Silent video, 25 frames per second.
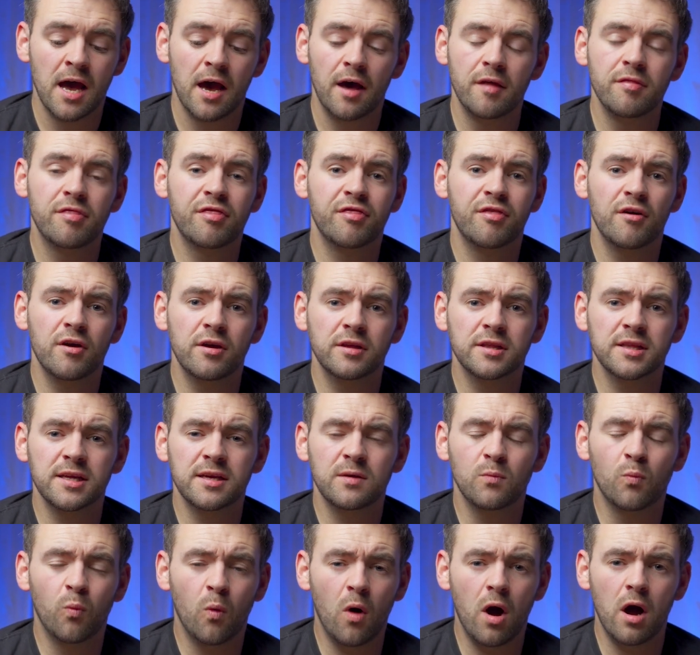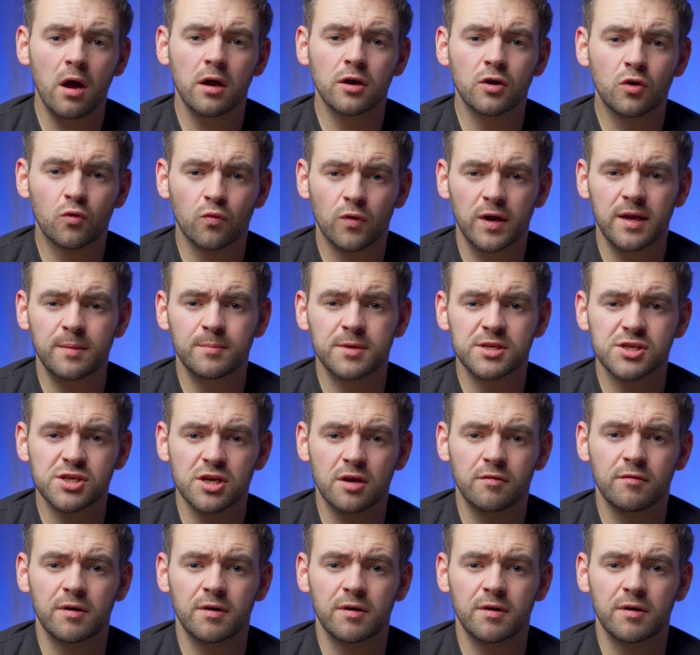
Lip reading: And thirdly, what agreements